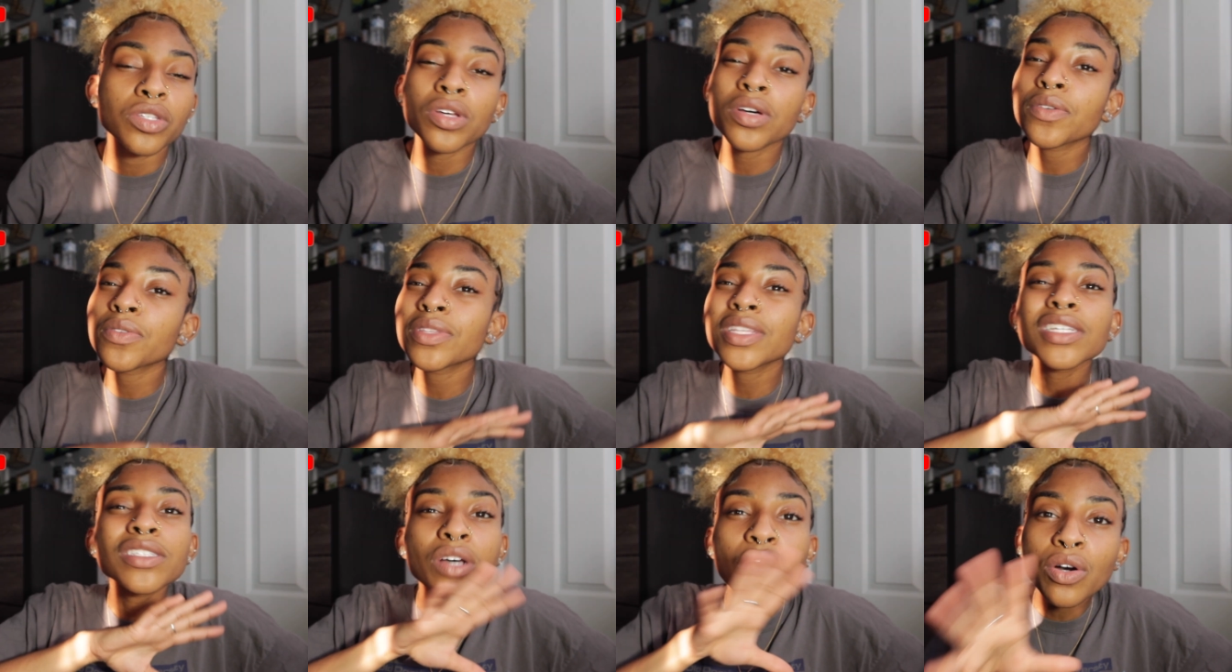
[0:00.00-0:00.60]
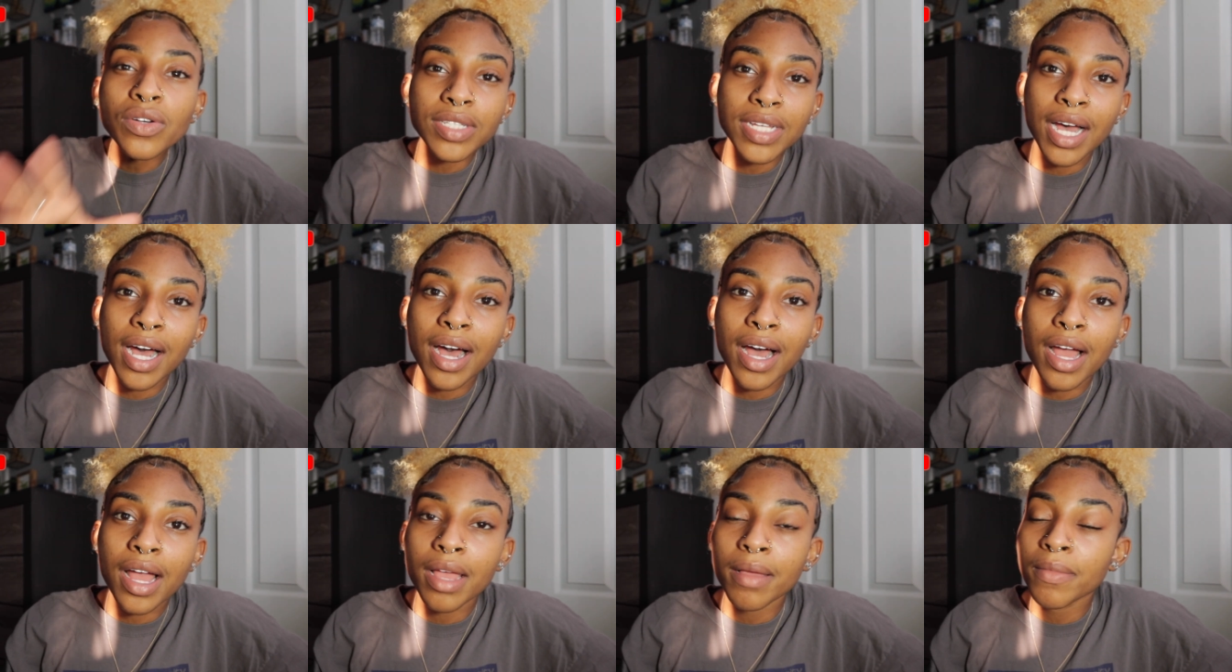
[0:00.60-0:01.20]
So this whole
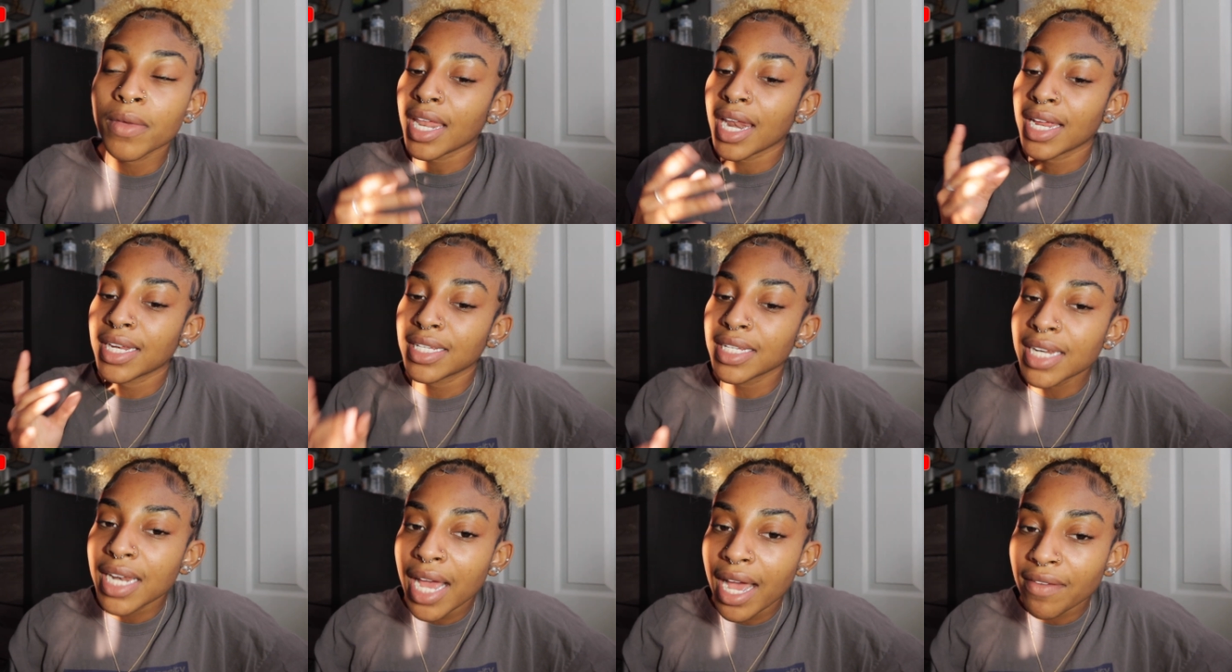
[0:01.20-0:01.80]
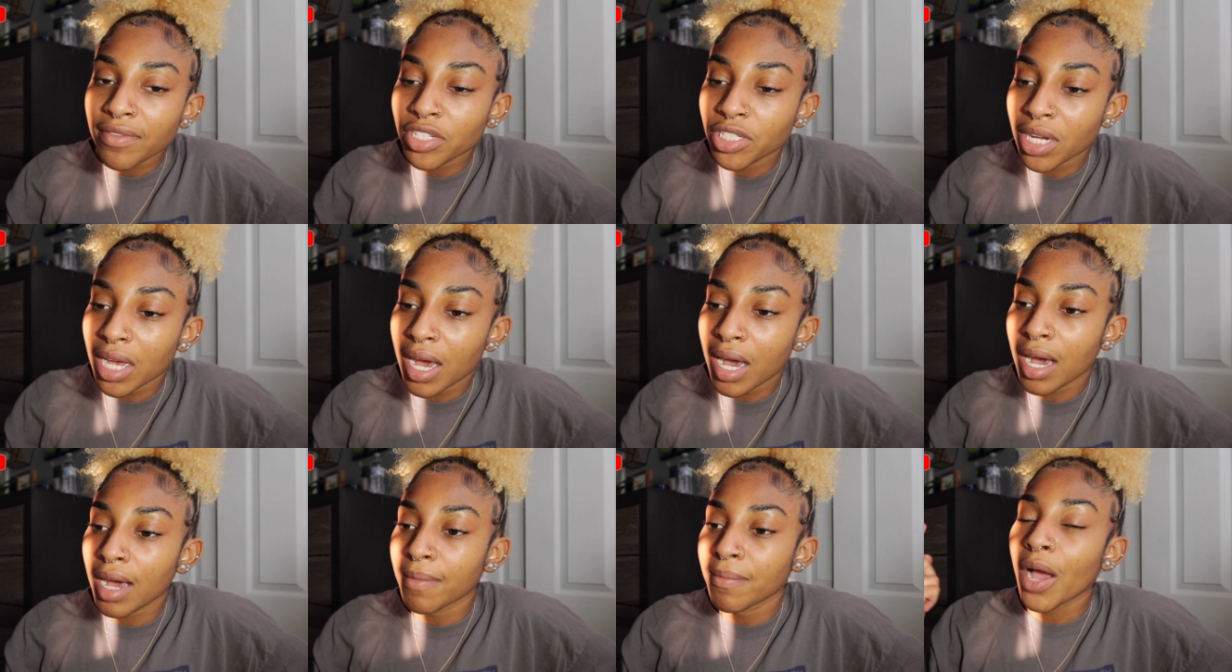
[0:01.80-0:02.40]
time that I didn't have a
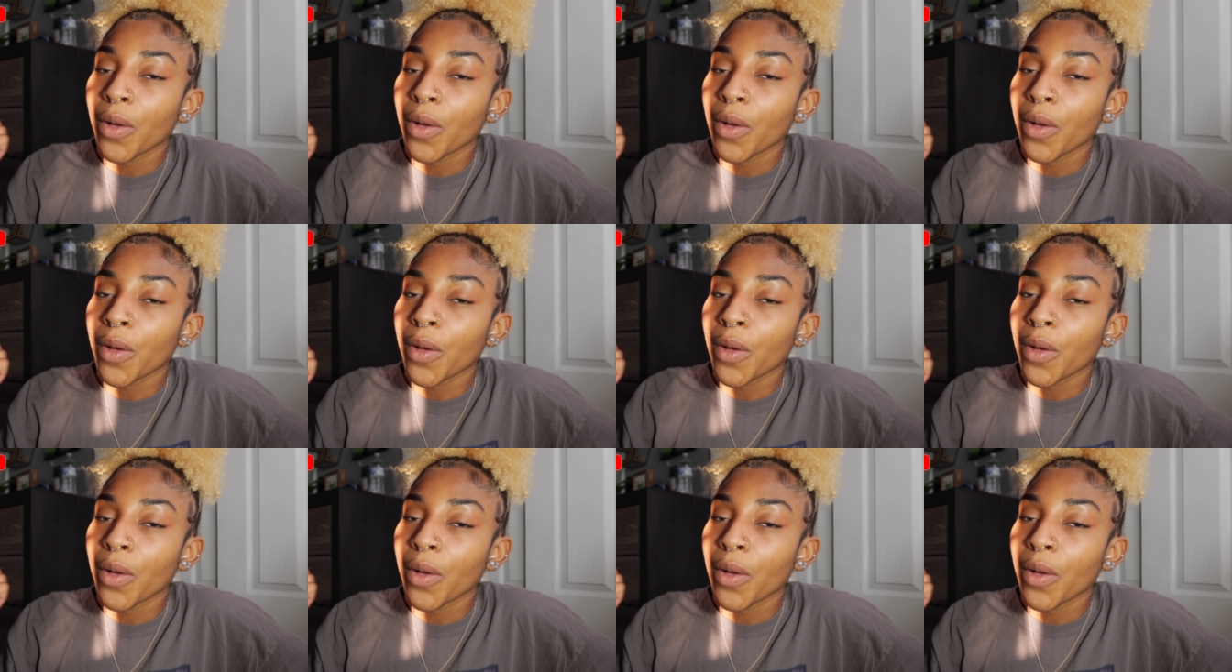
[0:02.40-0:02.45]
job,